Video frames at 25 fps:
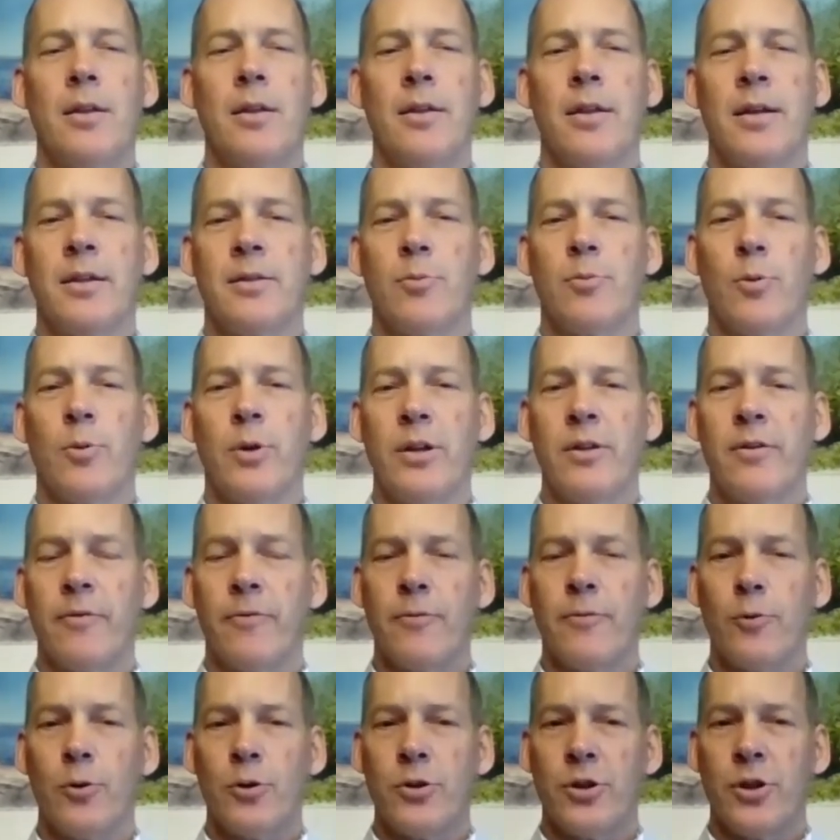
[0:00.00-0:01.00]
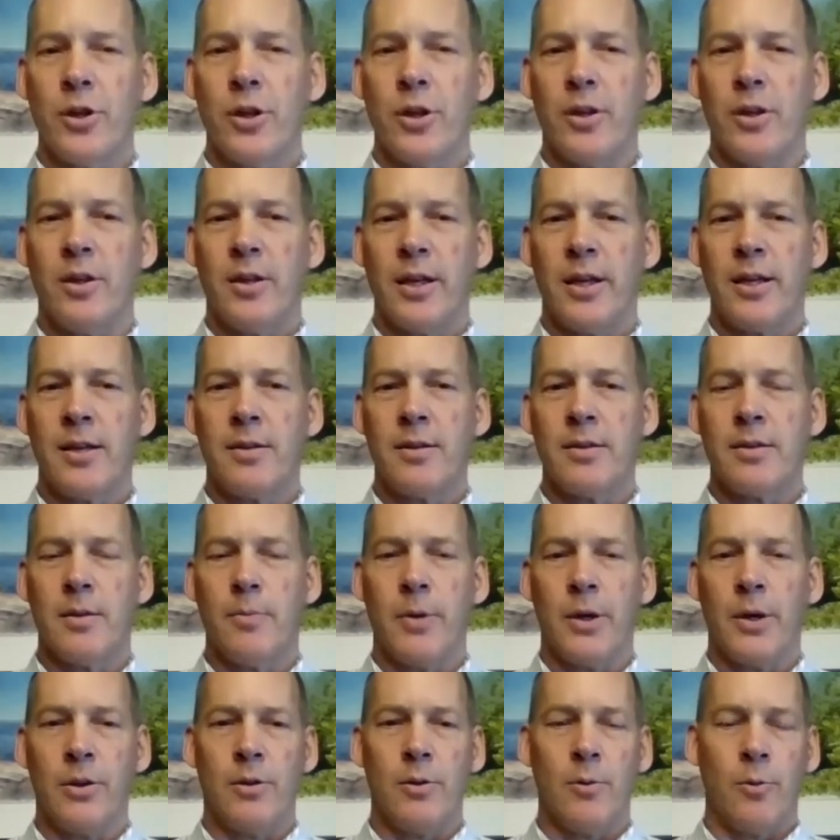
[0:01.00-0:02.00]
that's one of the fortunate things
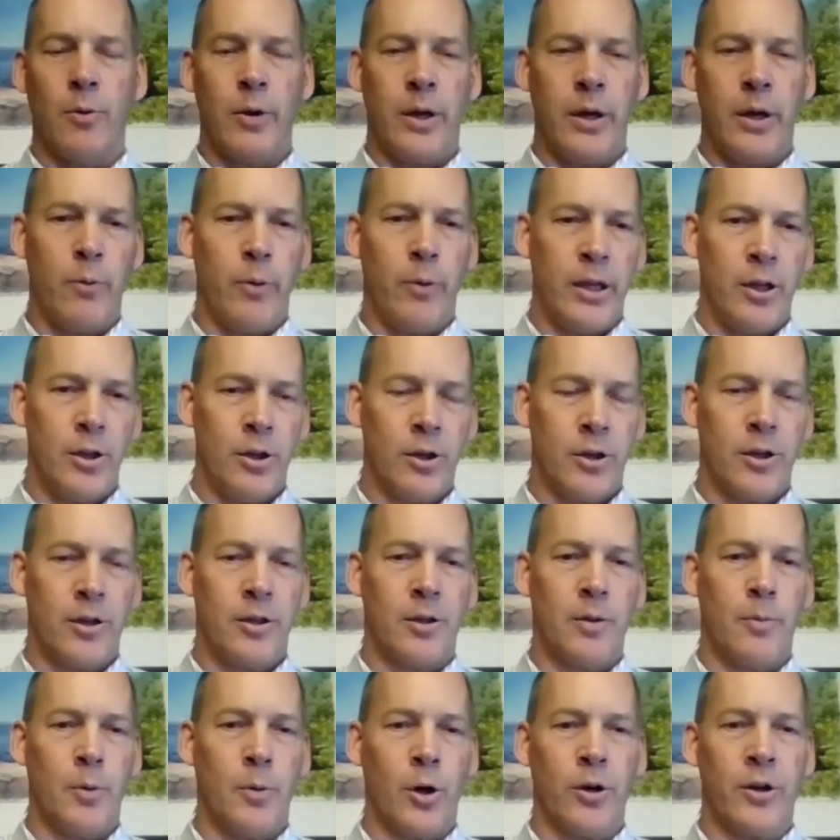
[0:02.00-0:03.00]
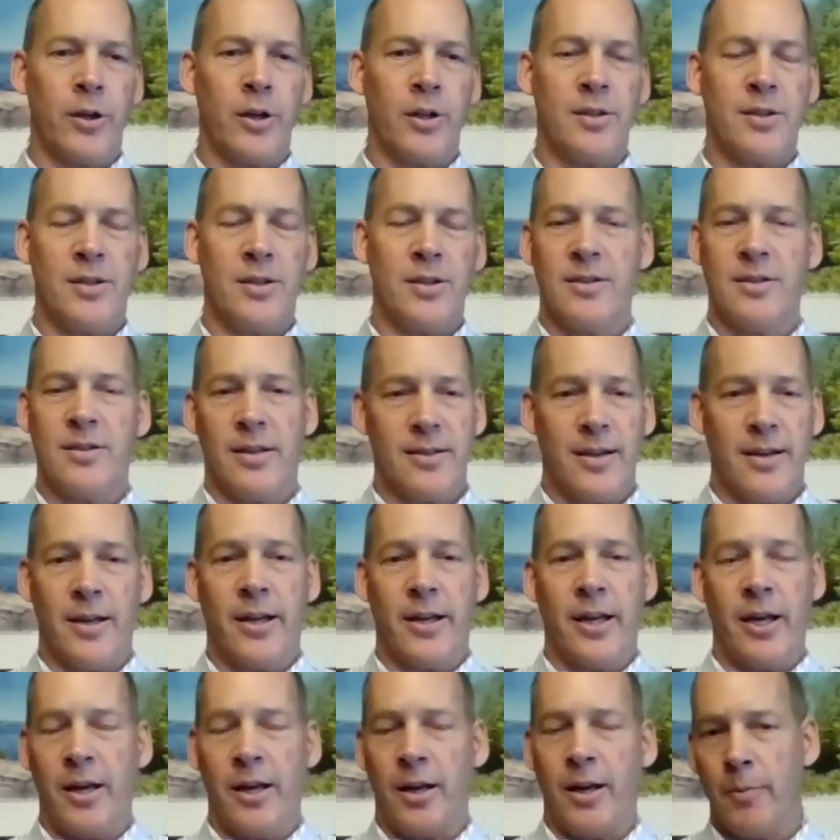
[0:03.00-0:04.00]
about the way we look at the markets is,
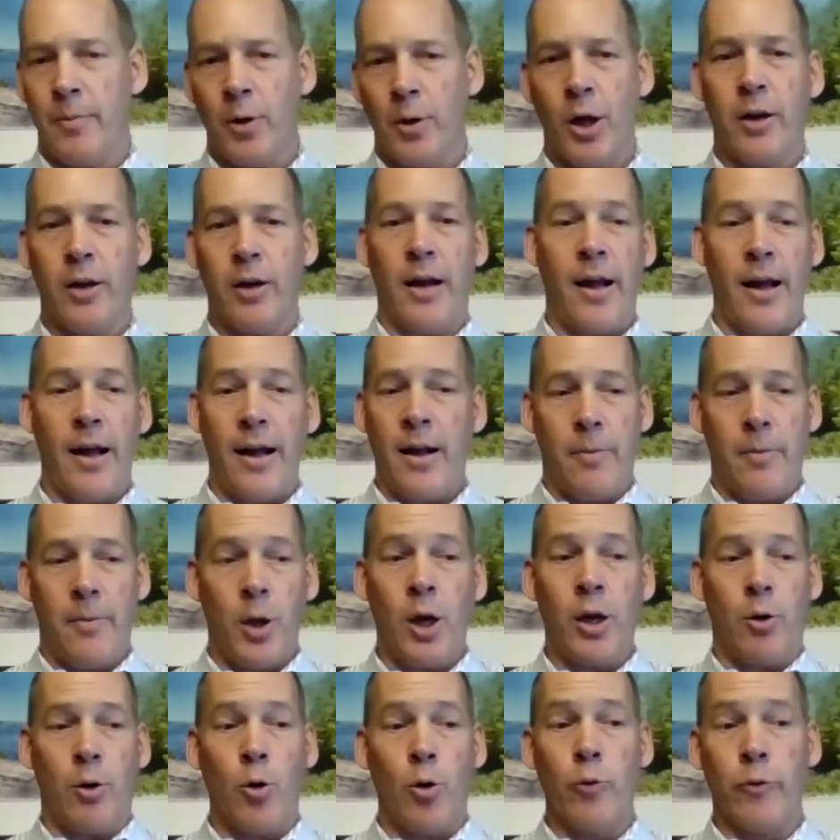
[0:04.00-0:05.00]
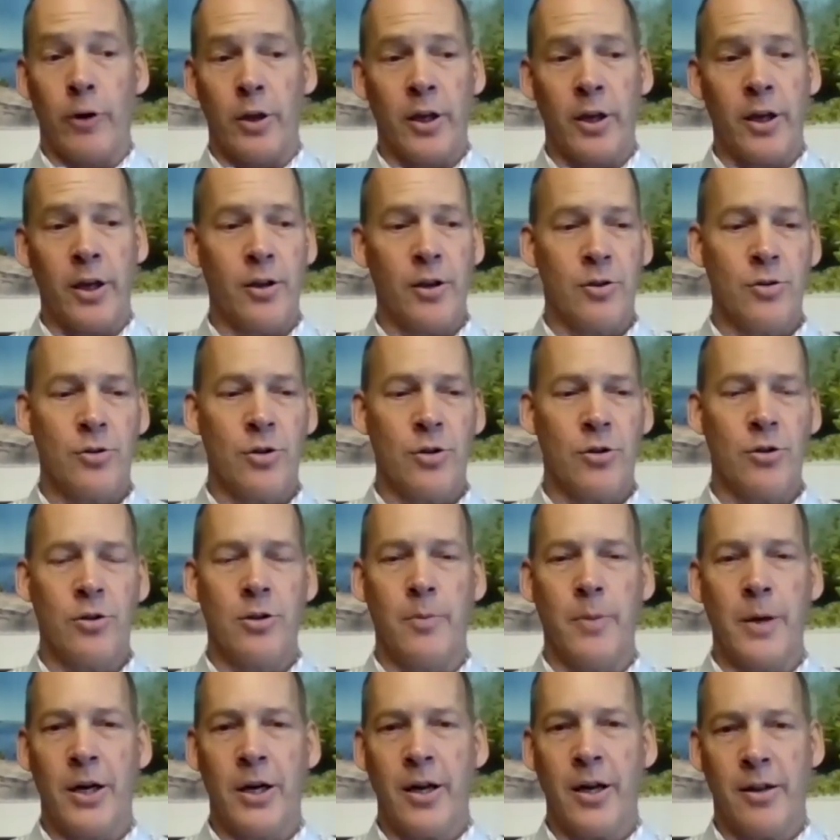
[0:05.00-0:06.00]
again, I'm not overly concerned
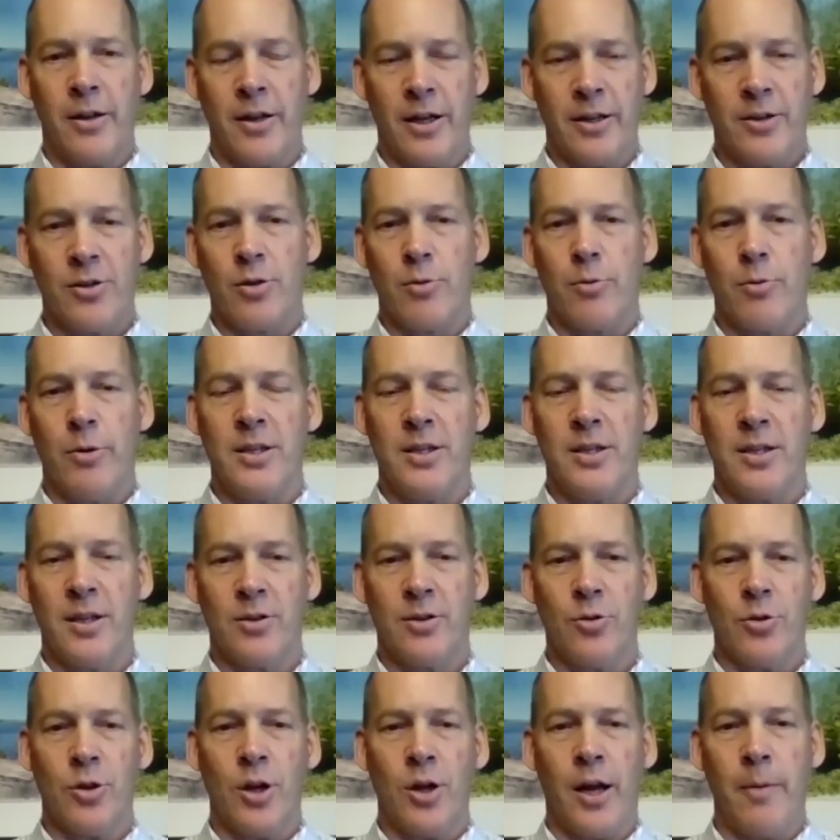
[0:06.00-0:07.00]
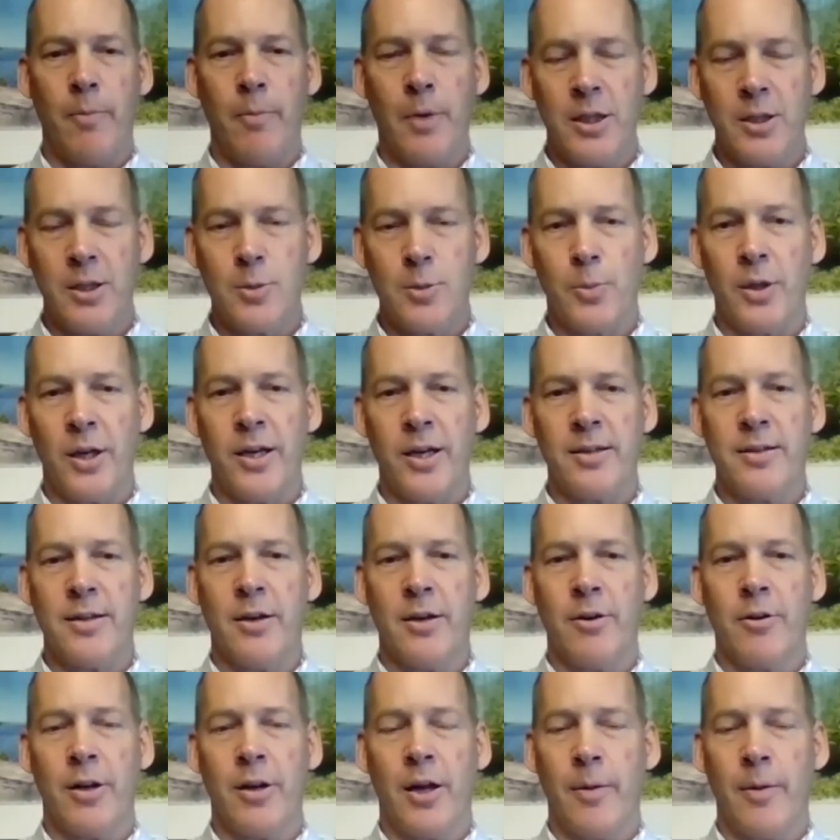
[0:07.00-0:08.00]
about how the next 3, 6, or 9 months plays
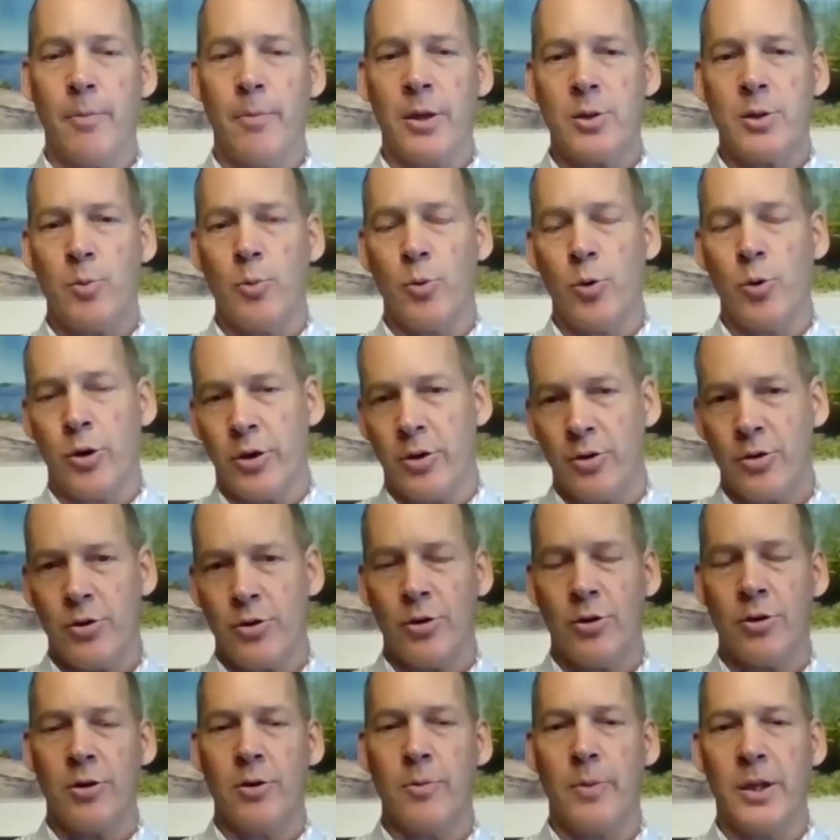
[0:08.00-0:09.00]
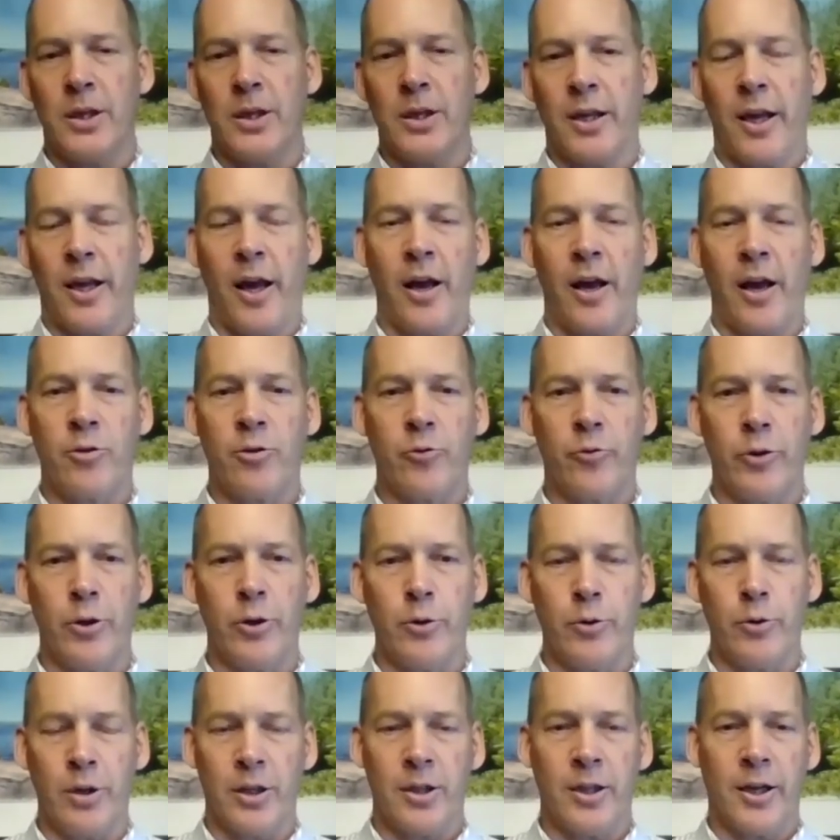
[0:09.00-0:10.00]
out. I'm much more concerned about the cash
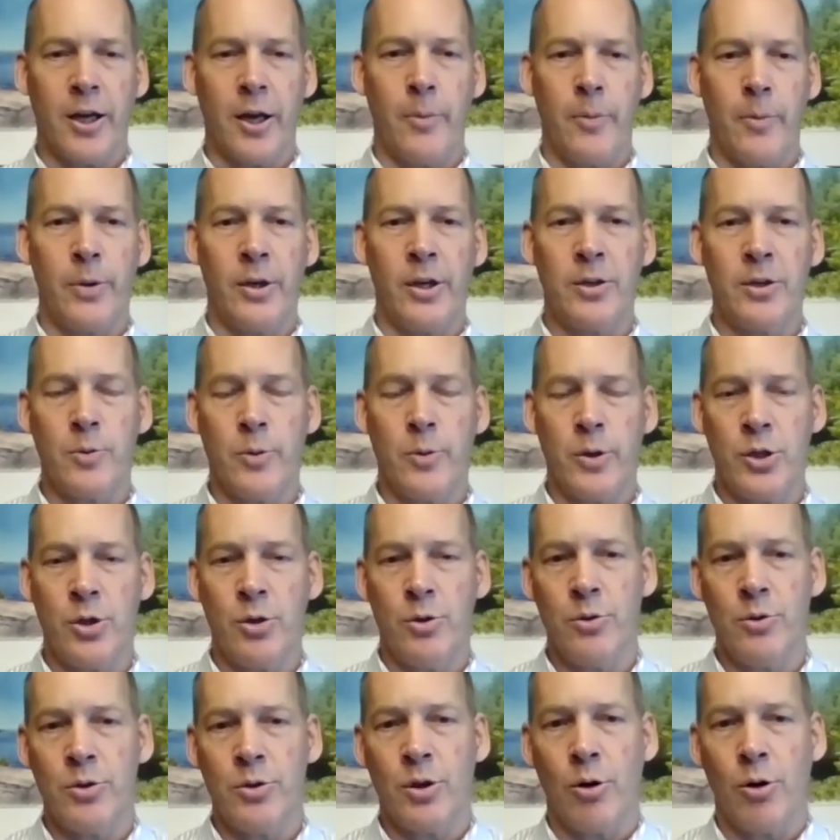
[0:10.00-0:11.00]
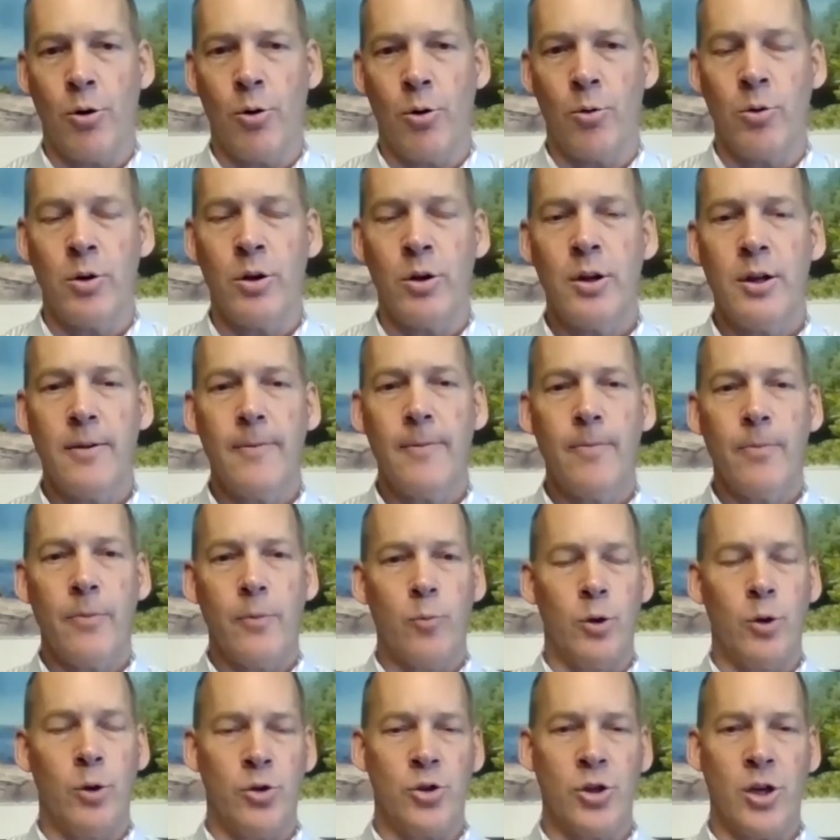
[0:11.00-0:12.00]
flow that the companies we choose to own
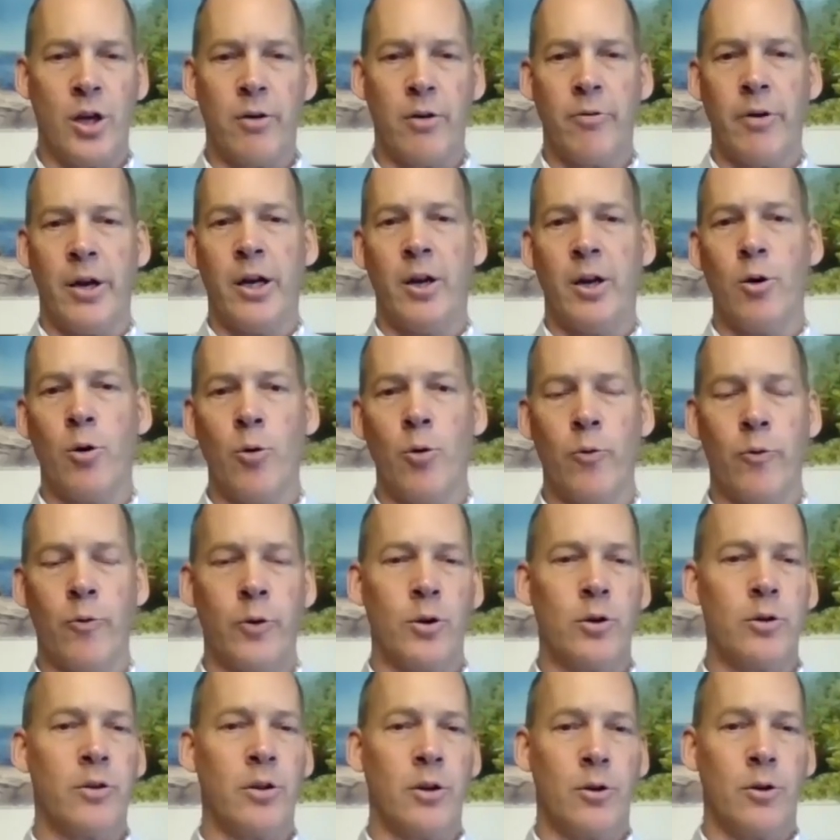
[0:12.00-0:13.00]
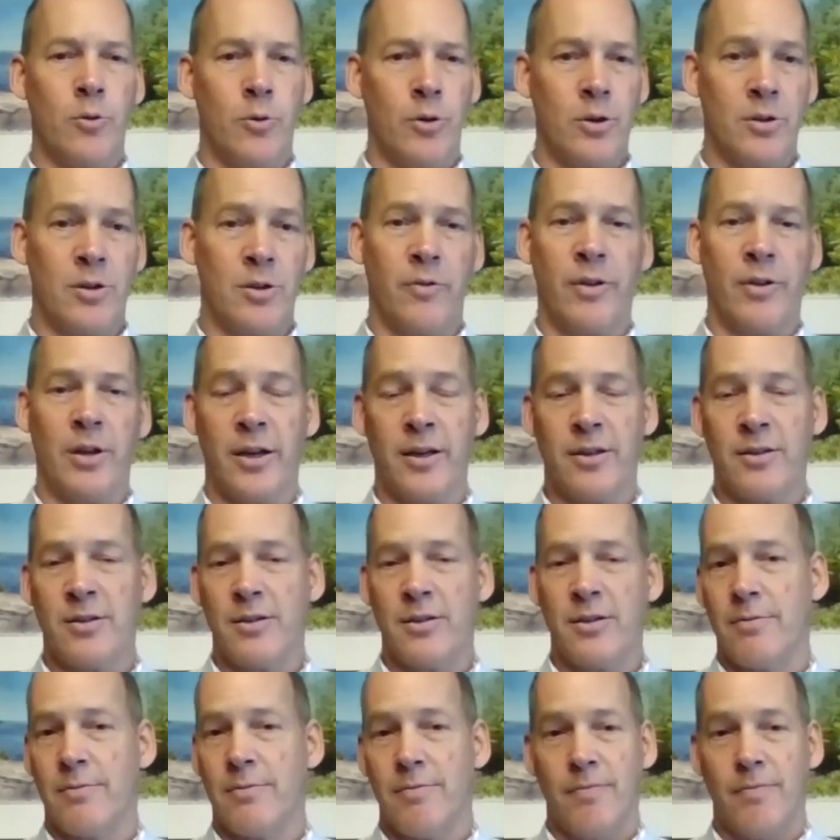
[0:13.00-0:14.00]
will generate over the course of the
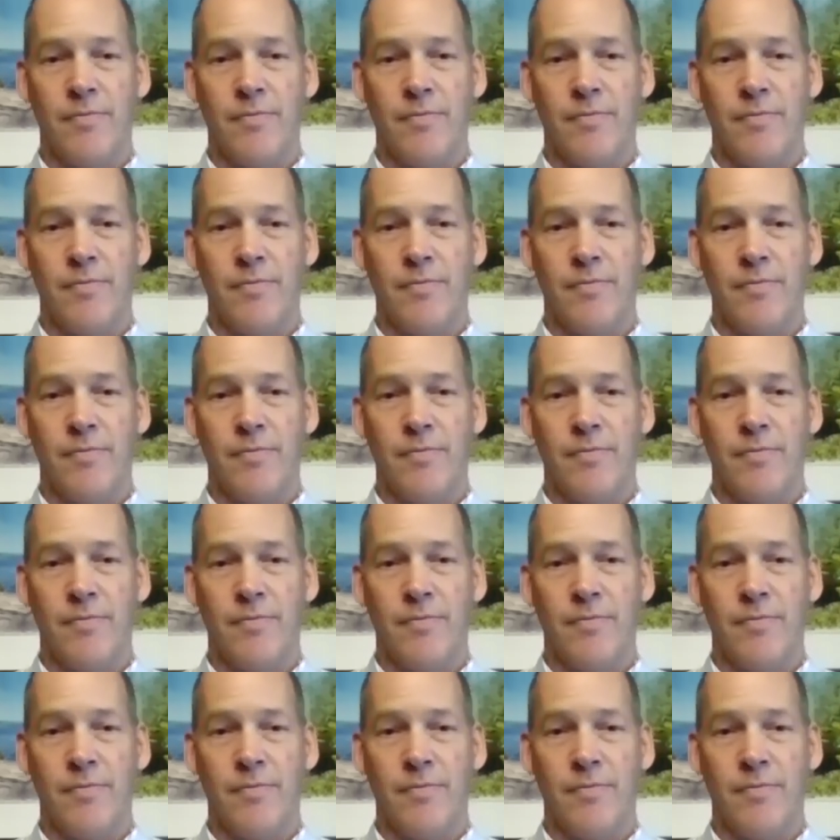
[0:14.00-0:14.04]
next